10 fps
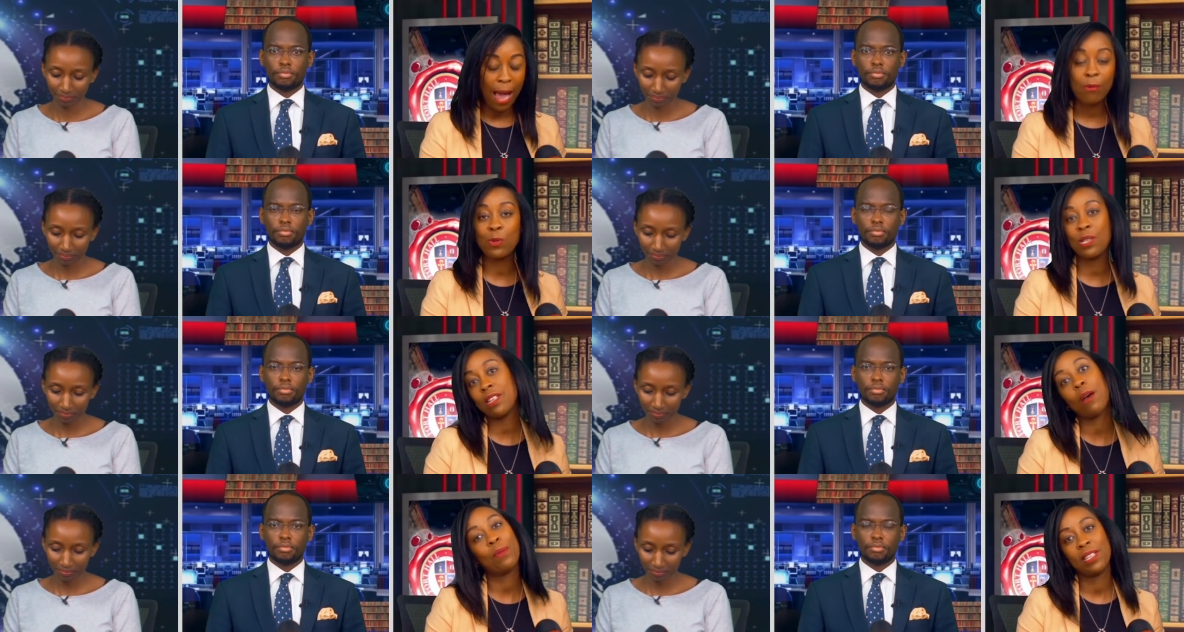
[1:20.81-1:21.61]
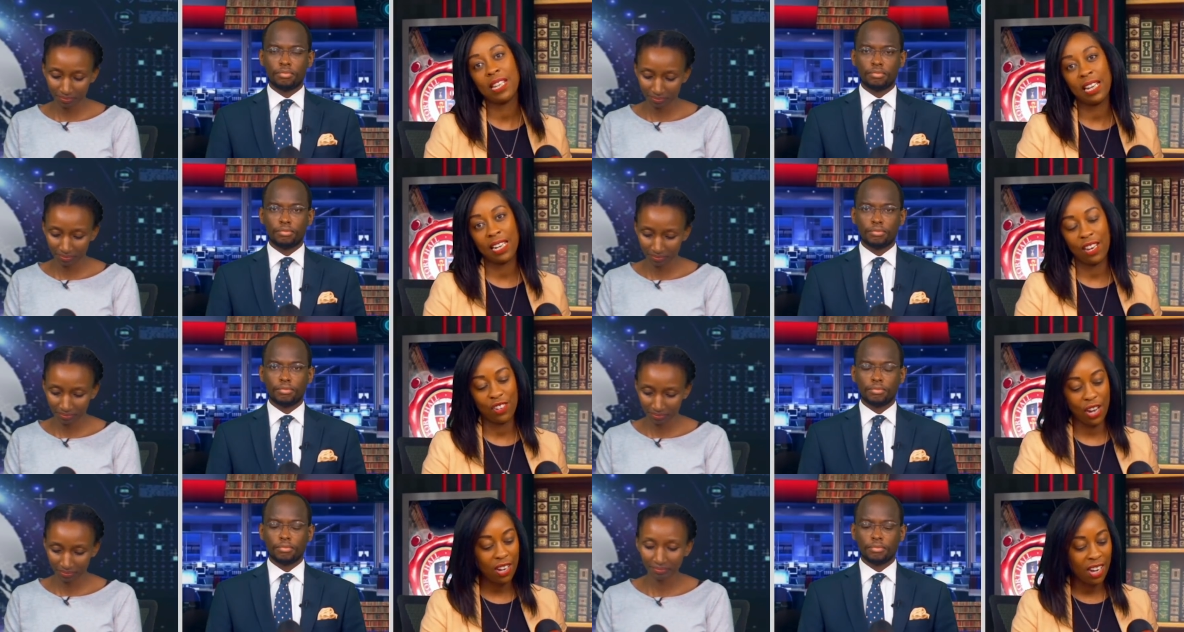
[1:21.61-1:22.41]
Speaker 1: Perhaps we start with the Daily
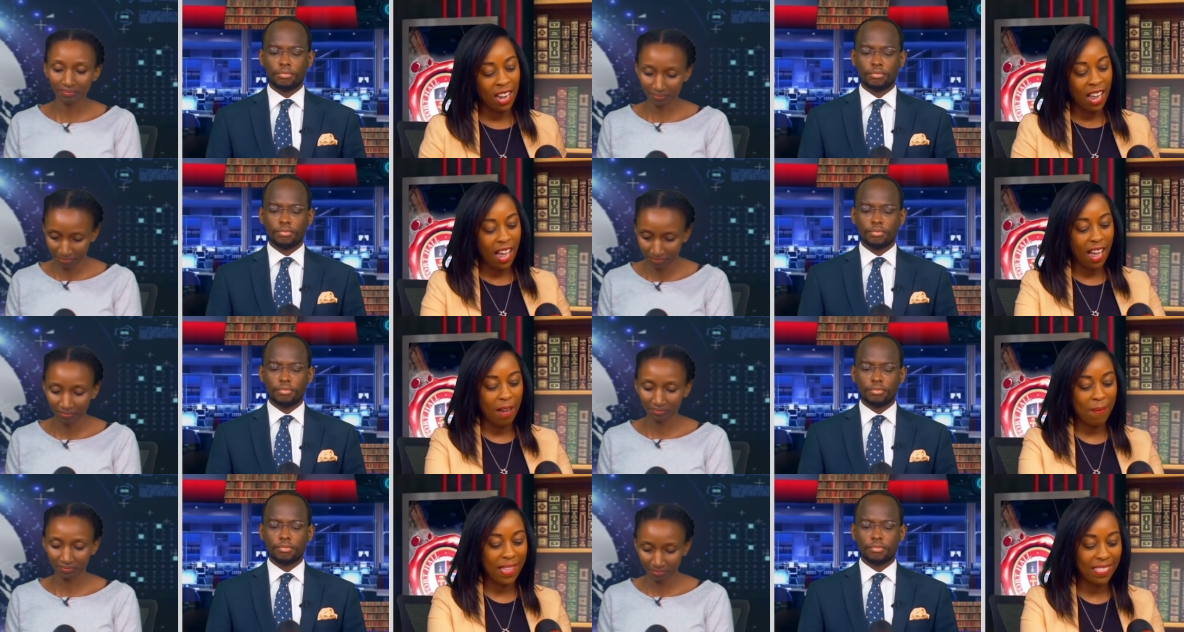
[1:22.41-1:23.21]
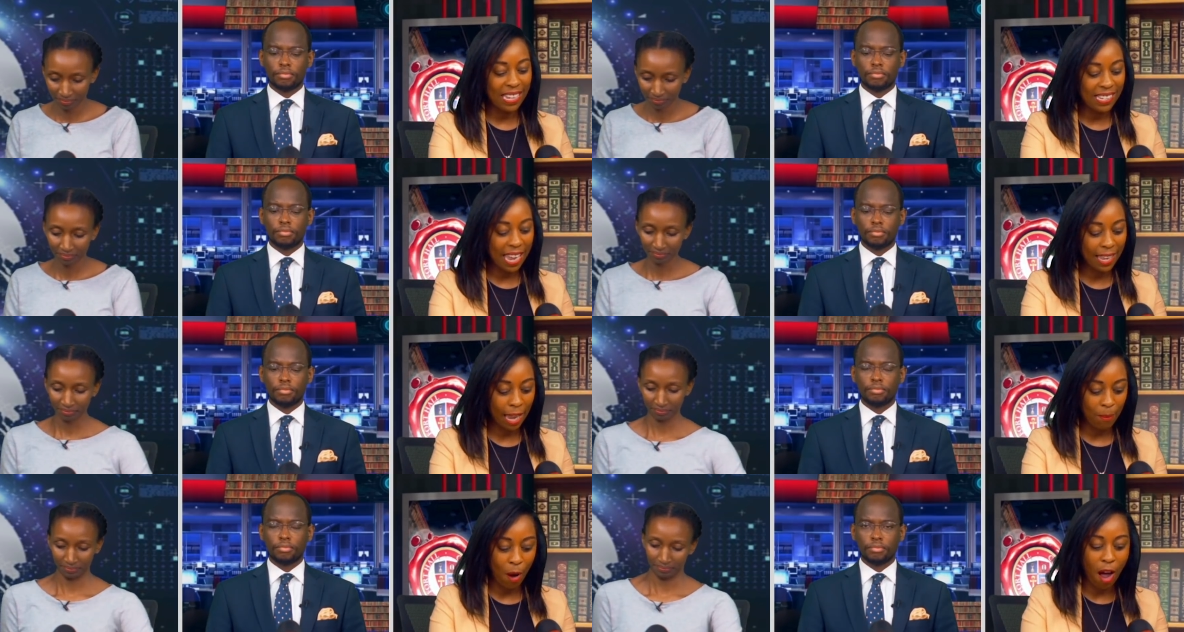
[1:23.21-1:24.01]
Nation. Um, and they say
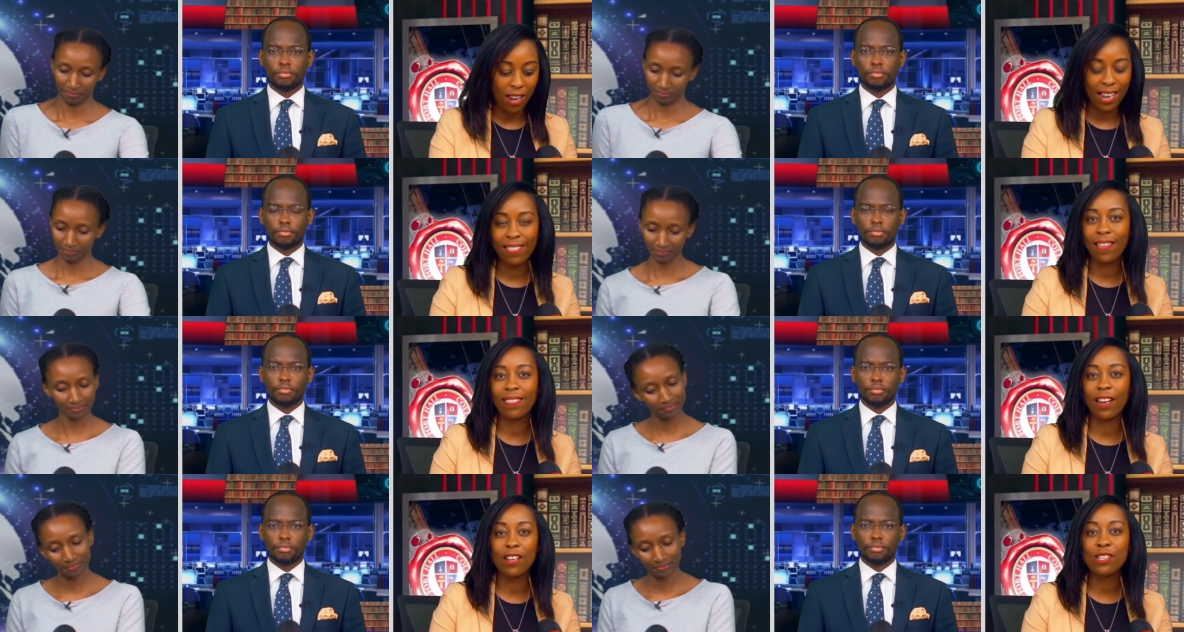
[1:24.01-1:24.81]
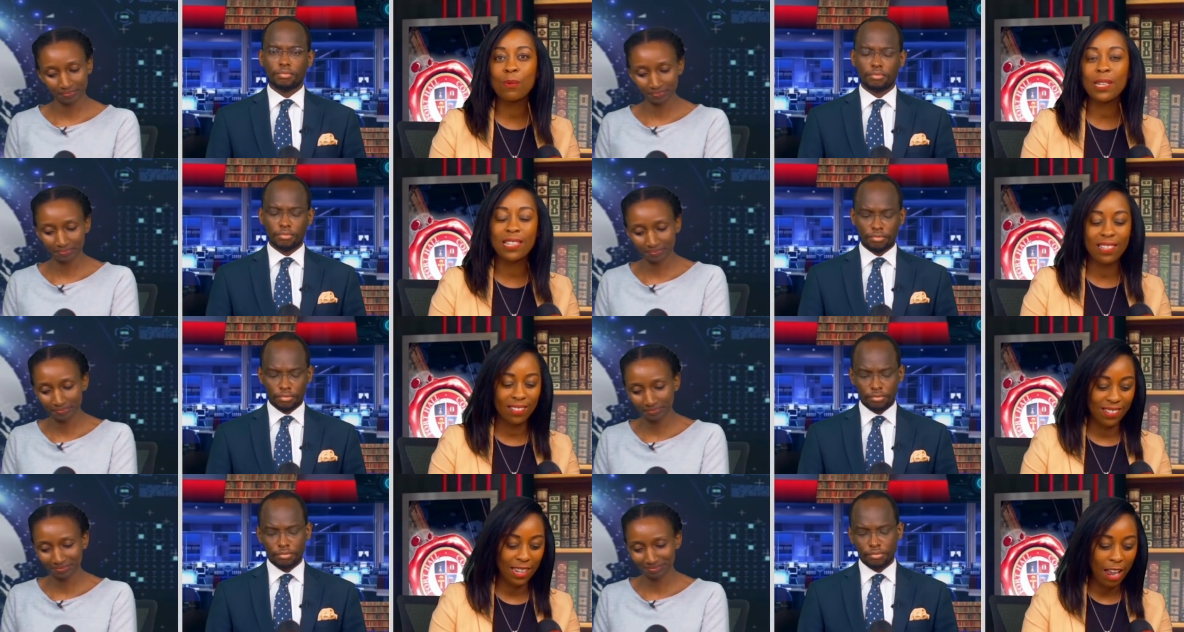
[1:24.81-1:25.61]
game on, and that there are sweet
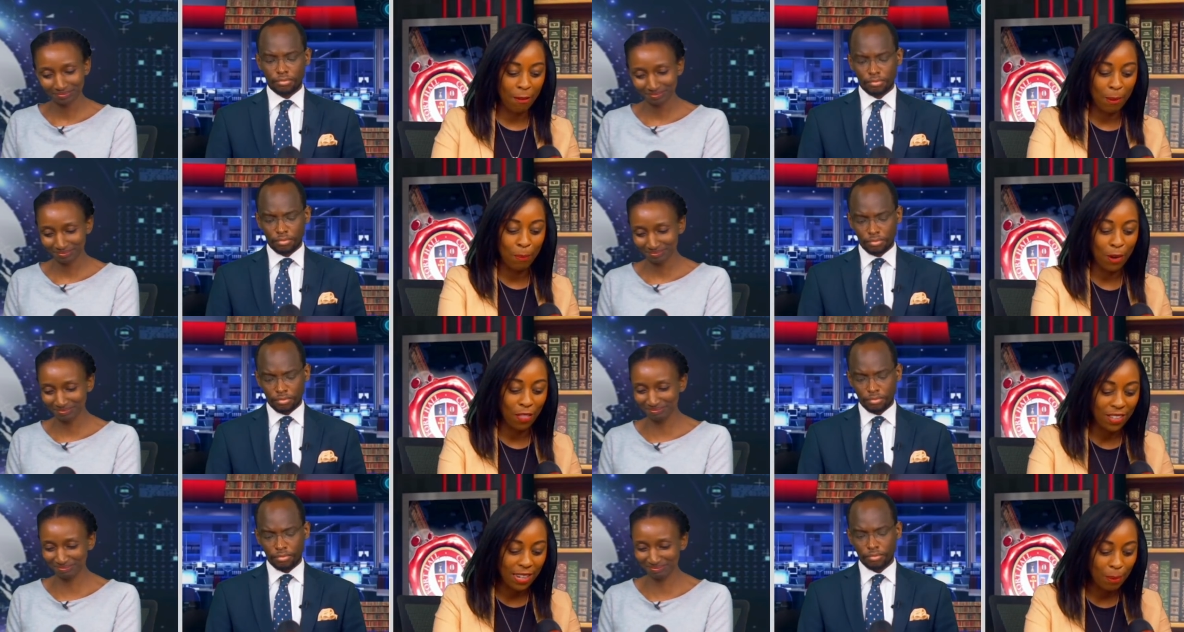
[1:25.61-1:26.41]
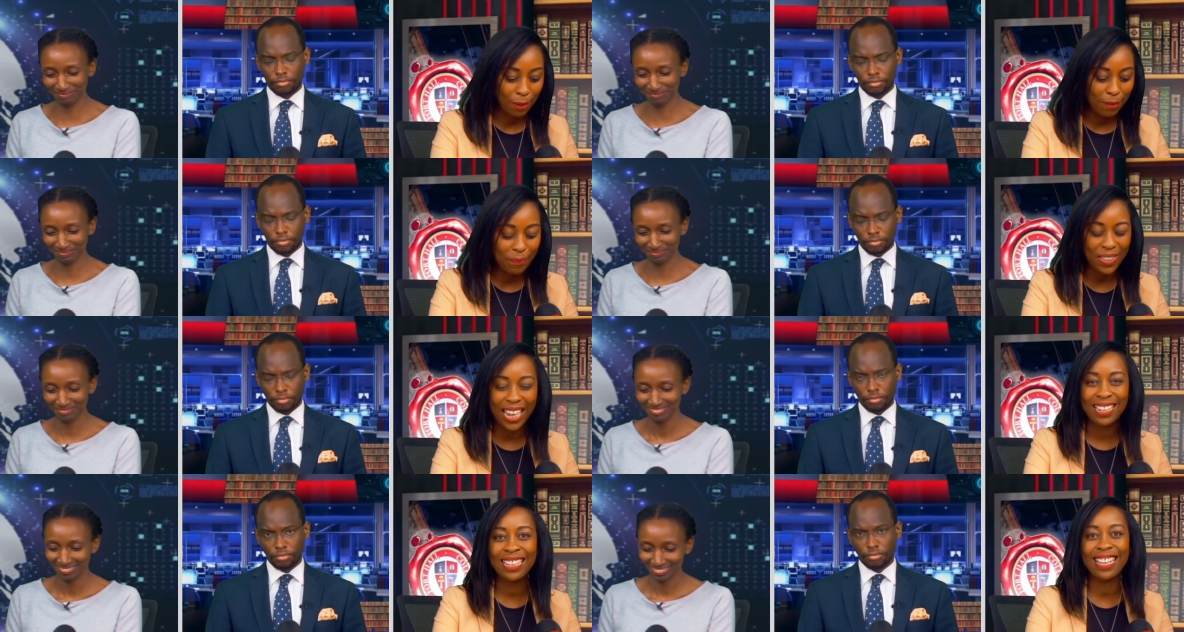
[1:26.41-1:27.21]
deals that had been put on the table
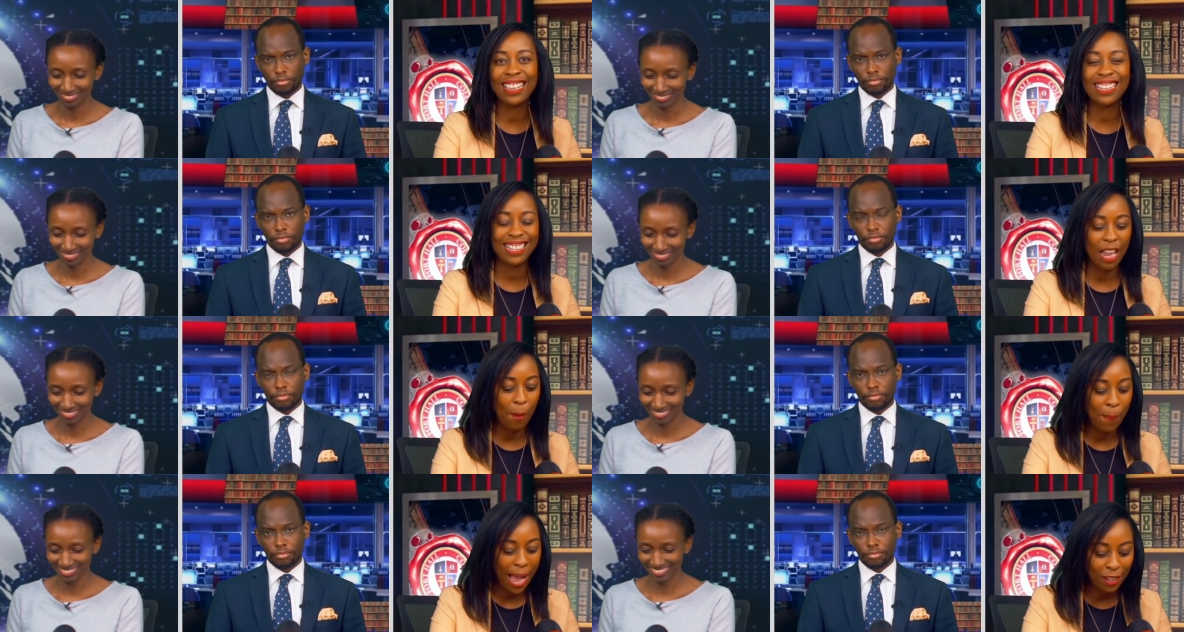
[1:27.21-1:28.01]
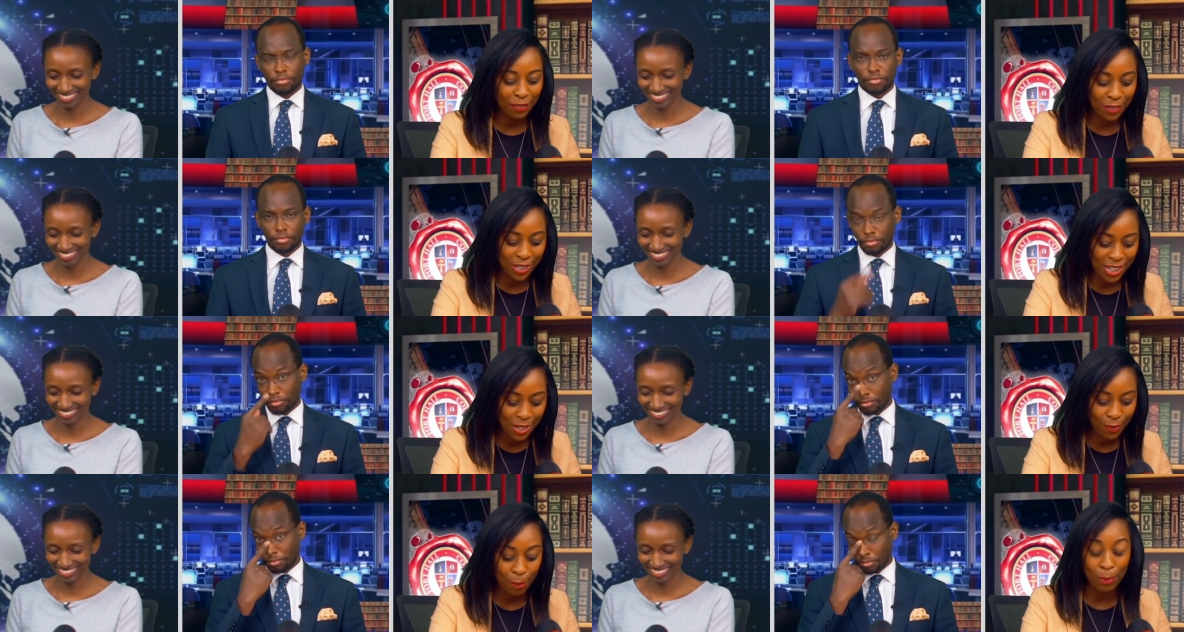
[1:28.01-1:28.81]
and they say a bag of
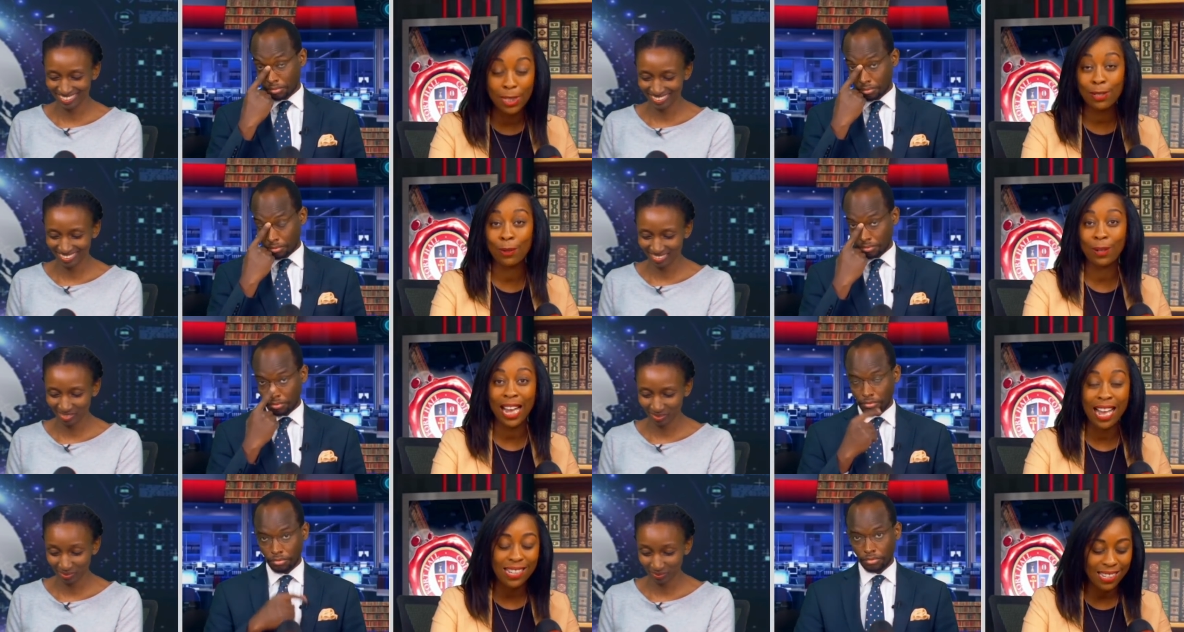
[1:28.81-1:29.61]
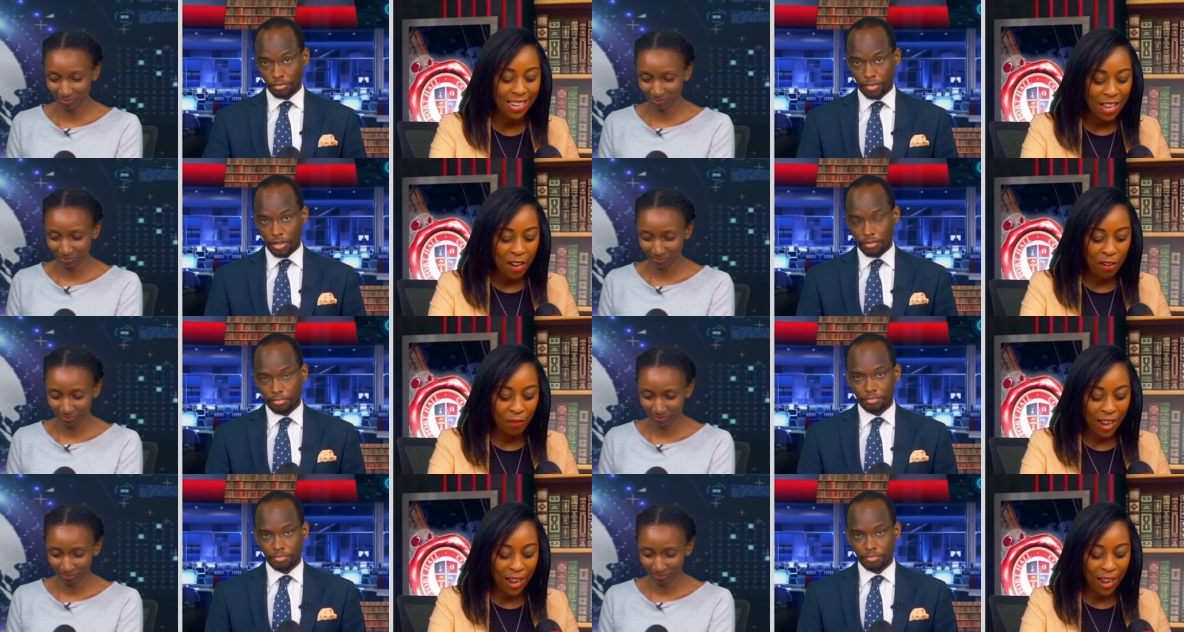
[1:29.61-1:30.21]
goodies for the political class, yeah.